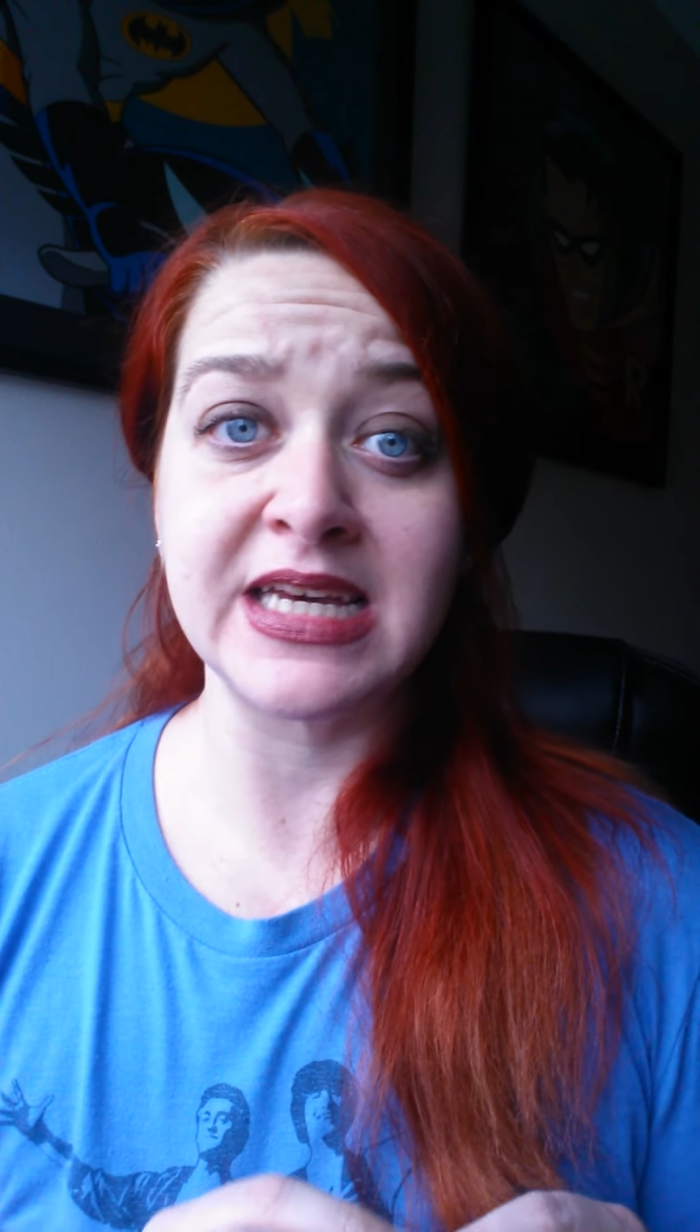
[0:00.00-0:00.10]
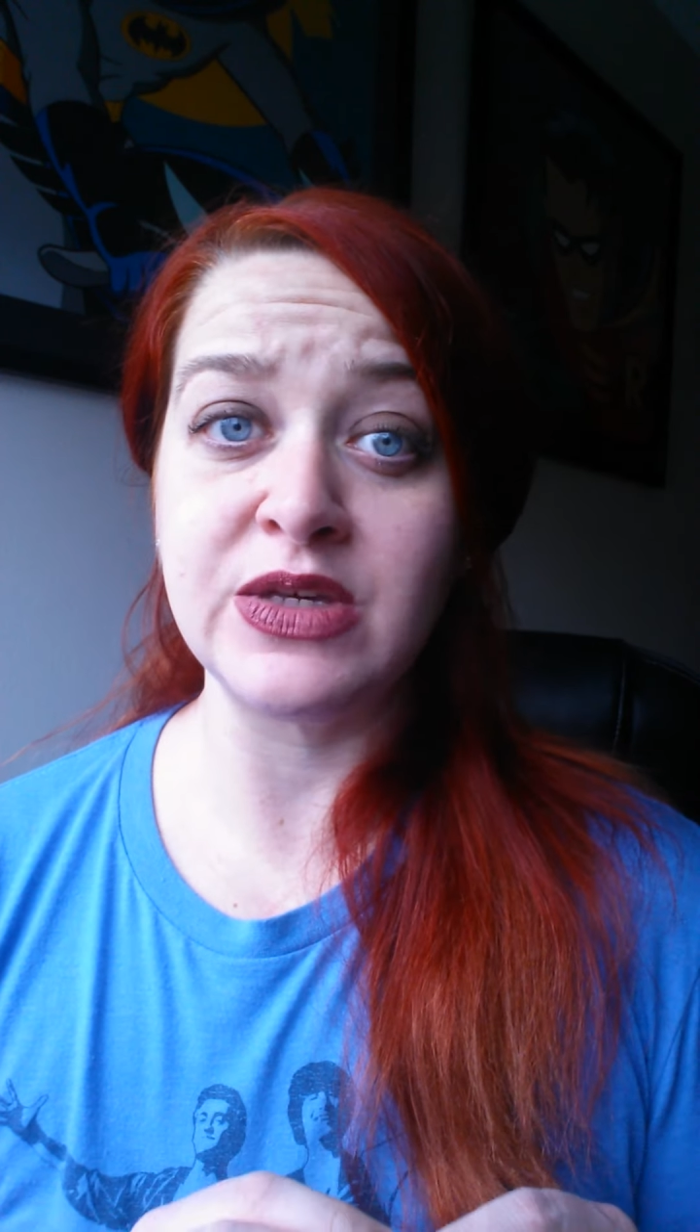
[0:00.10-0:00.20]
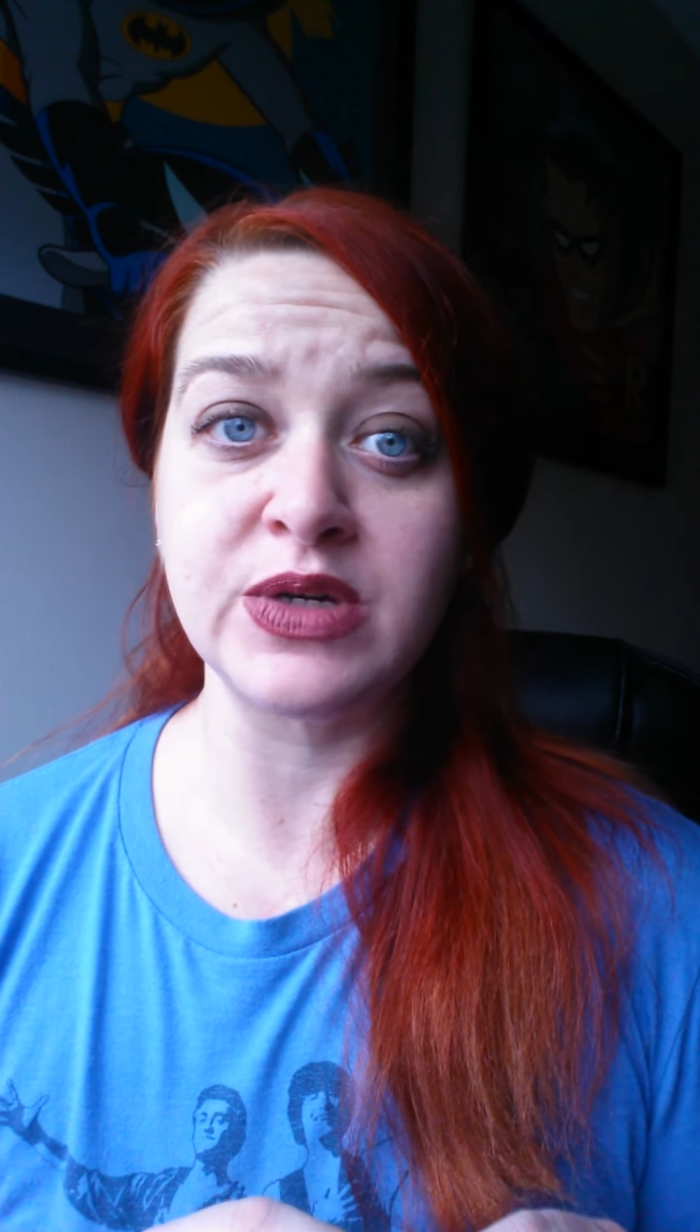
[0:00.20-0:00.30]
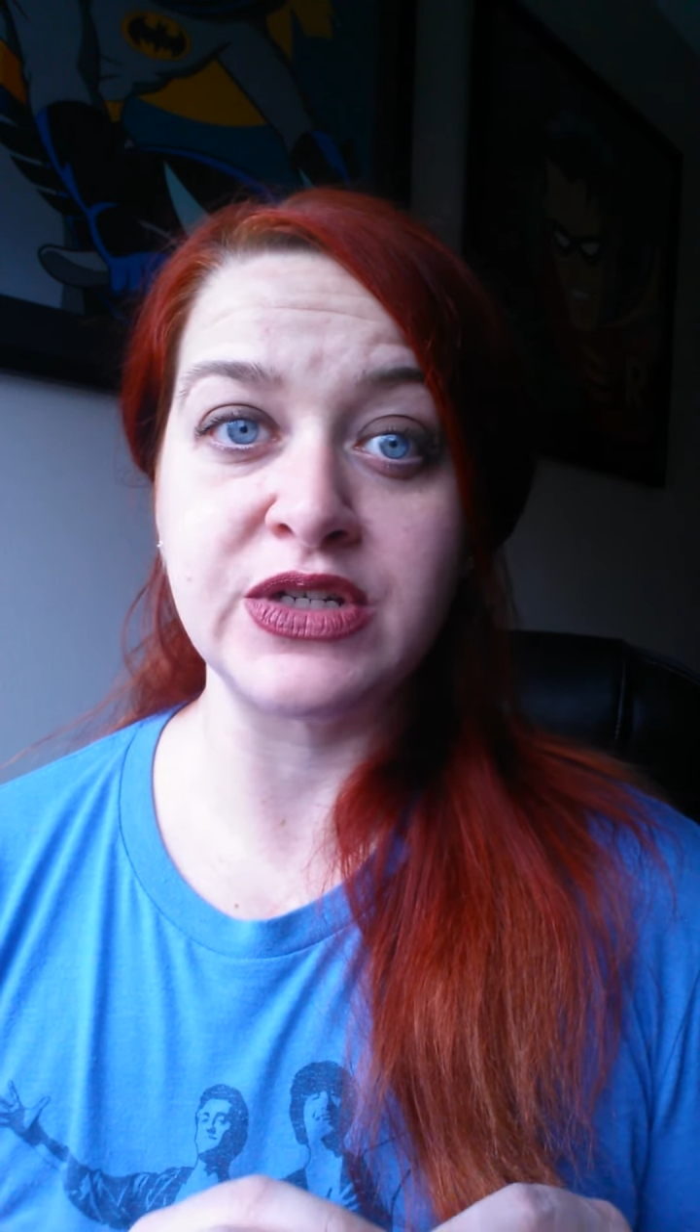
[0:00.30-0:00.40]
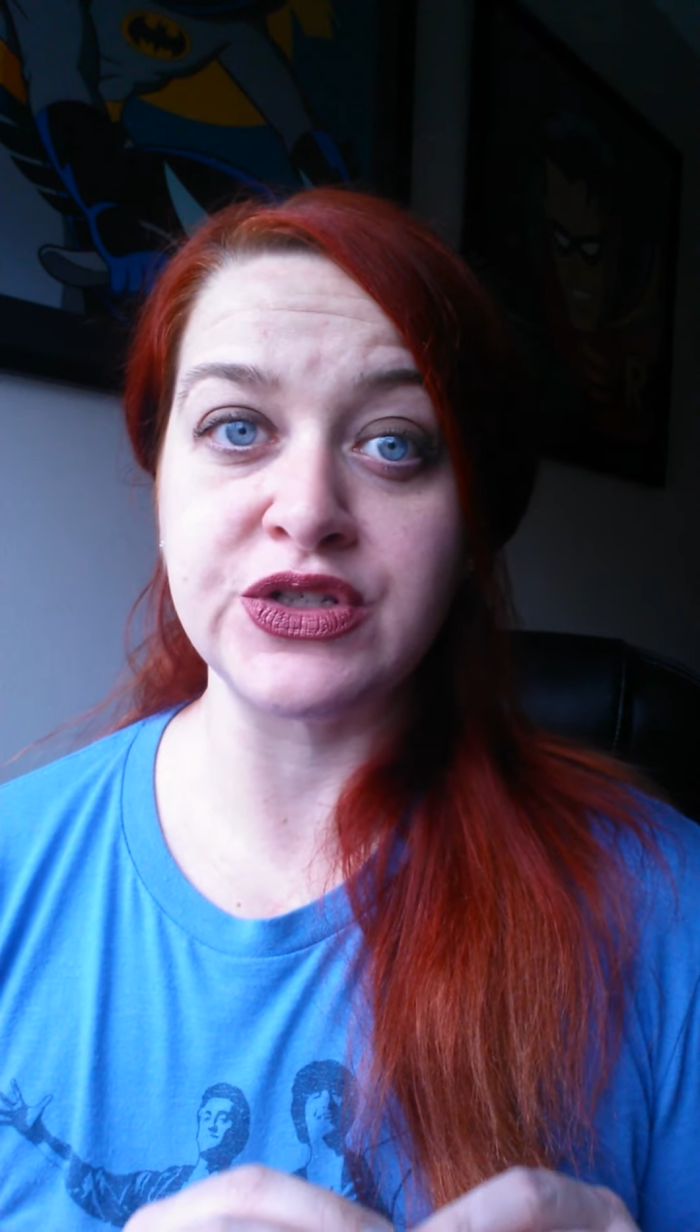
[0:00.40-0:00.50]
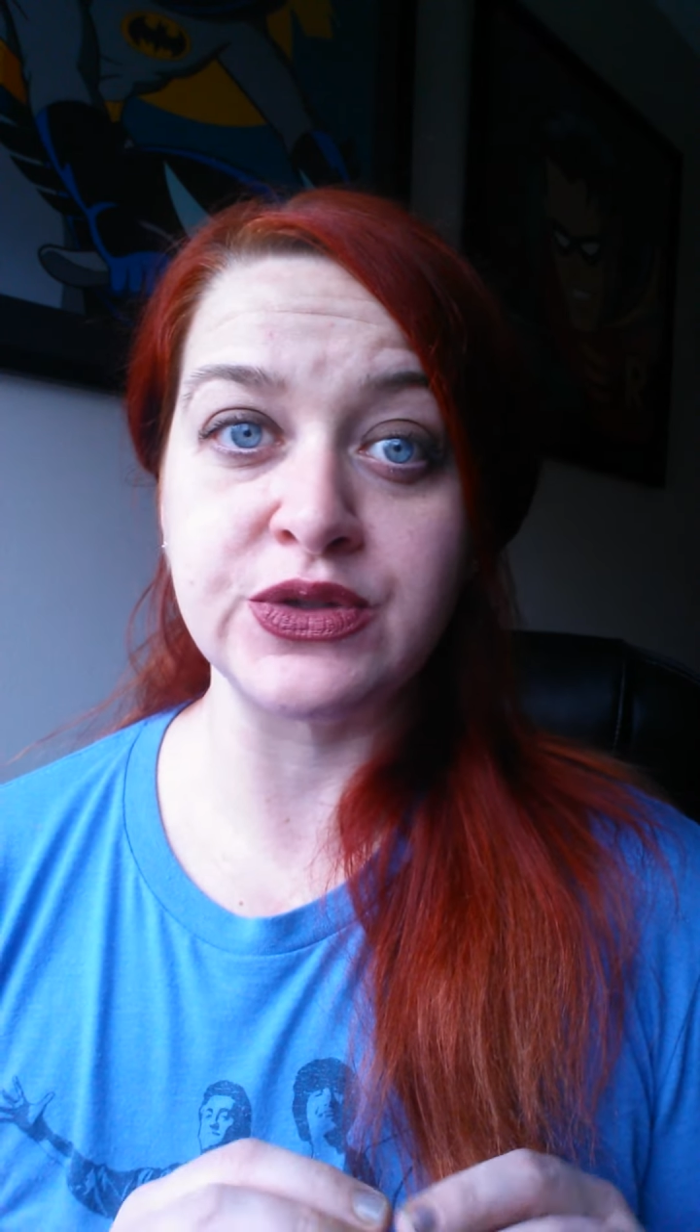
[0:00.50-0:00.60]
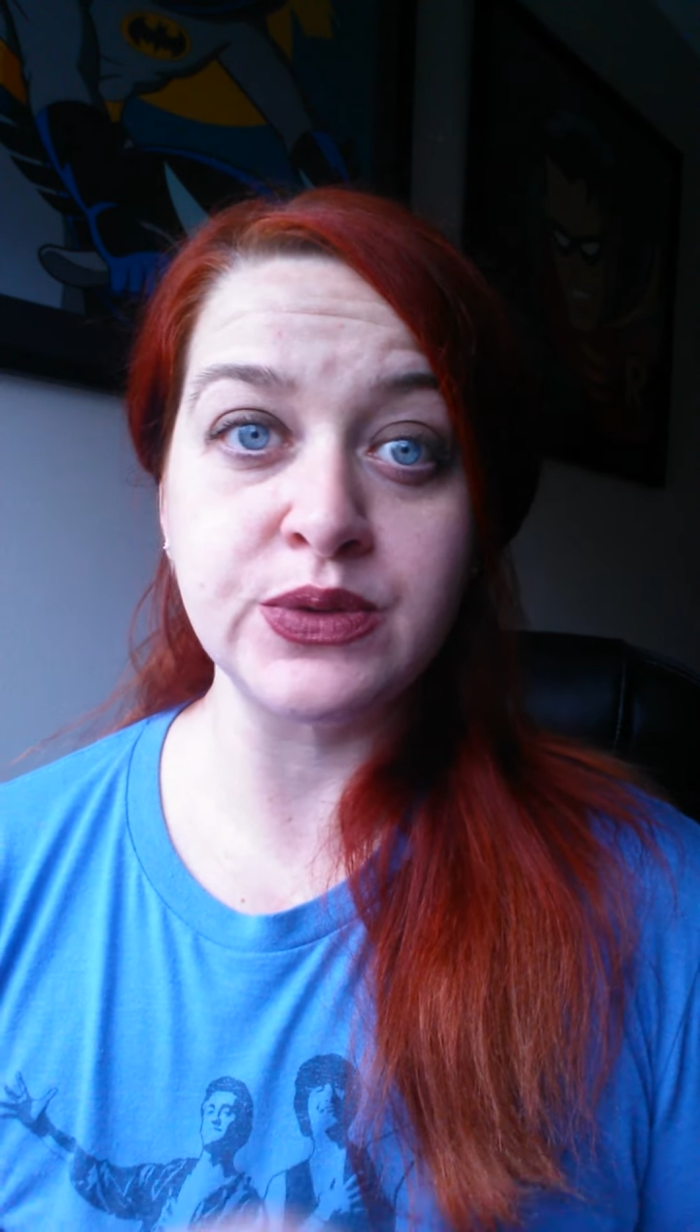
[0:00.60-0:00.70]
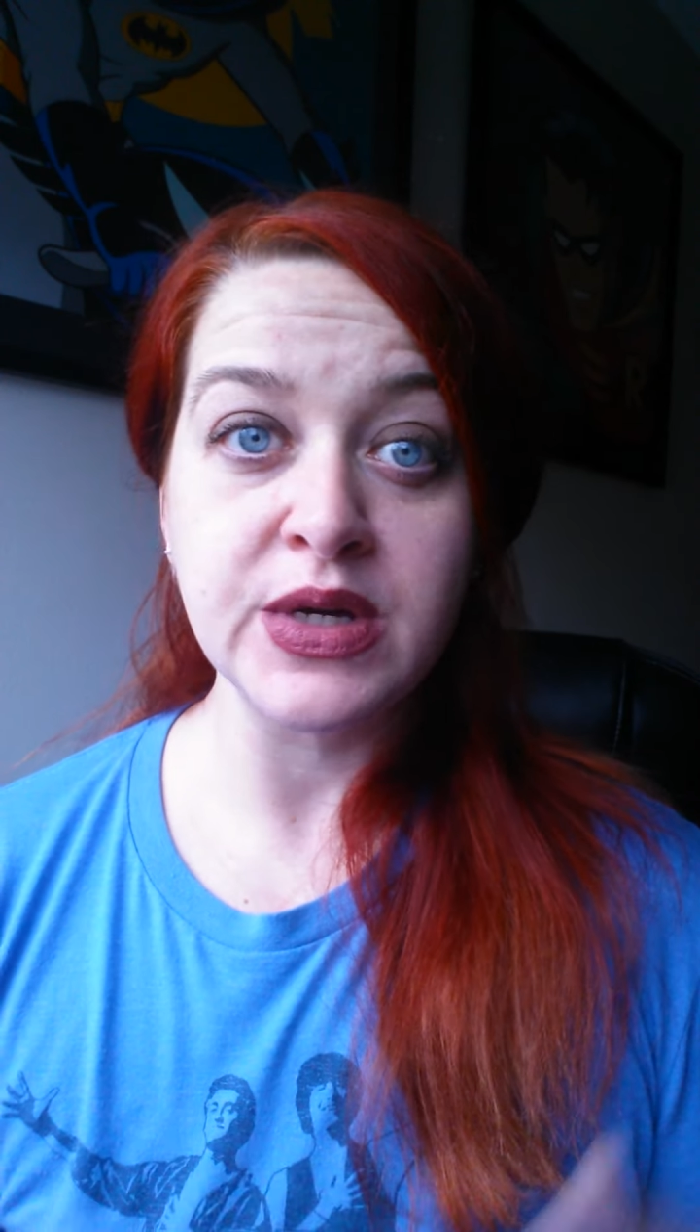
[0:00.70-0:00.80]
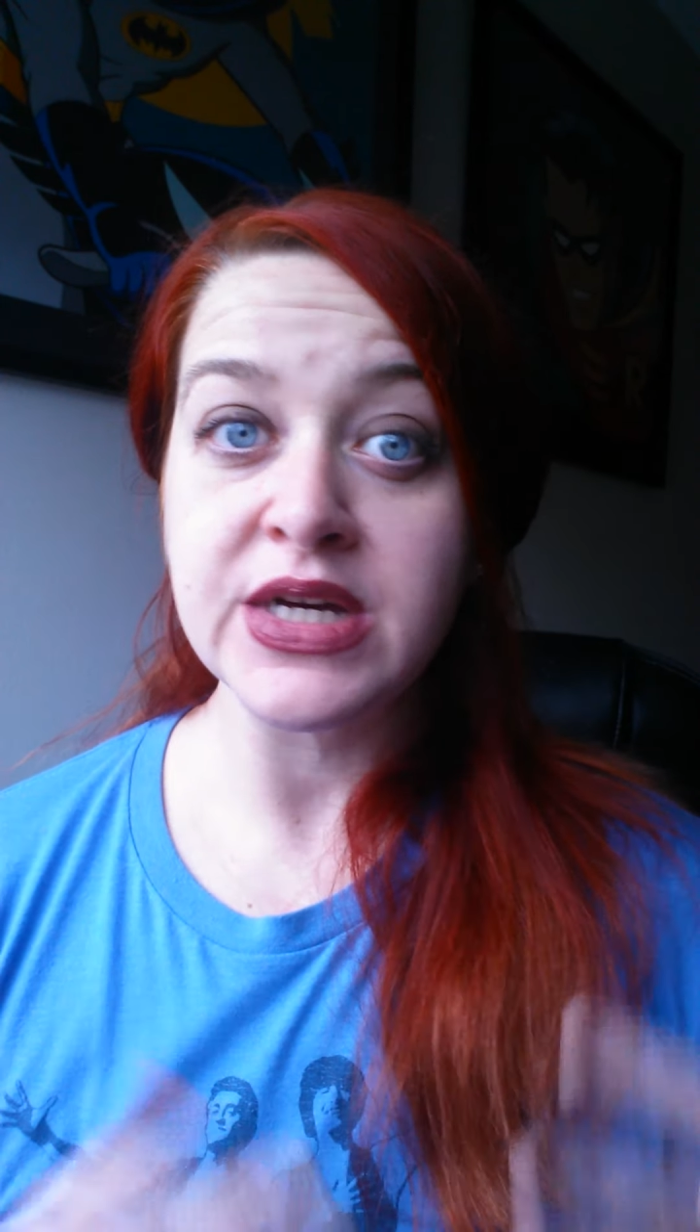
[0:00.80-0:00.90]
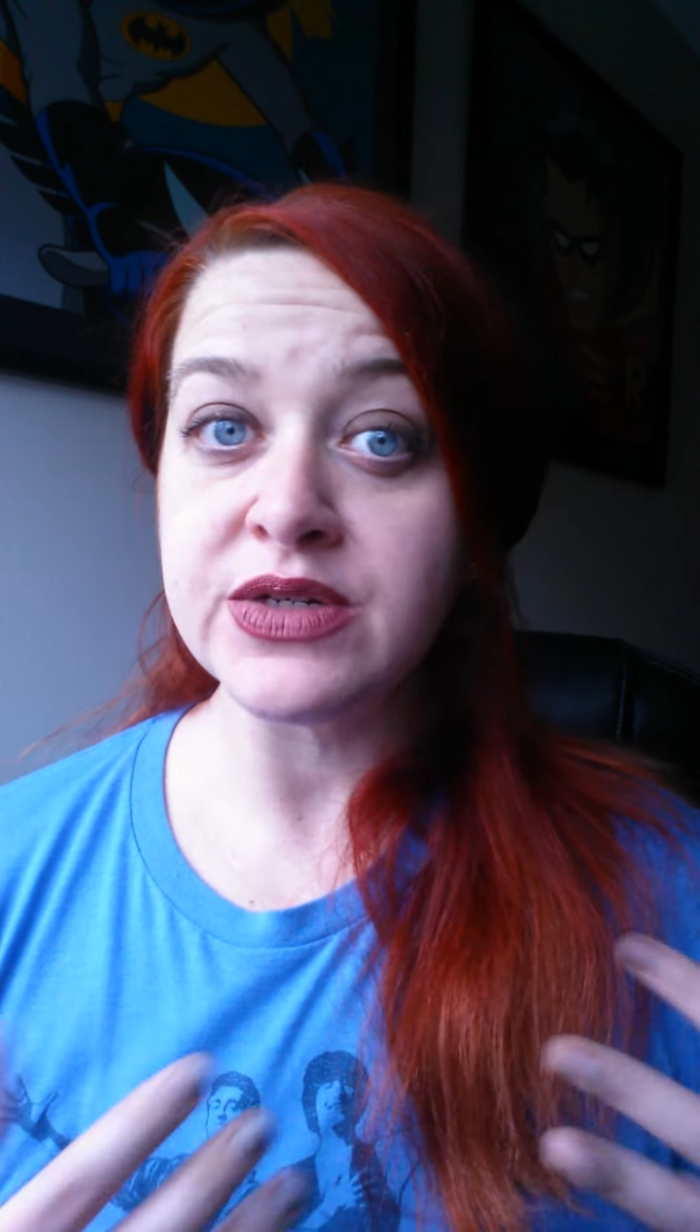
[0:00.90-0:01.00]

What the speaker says: that you can do,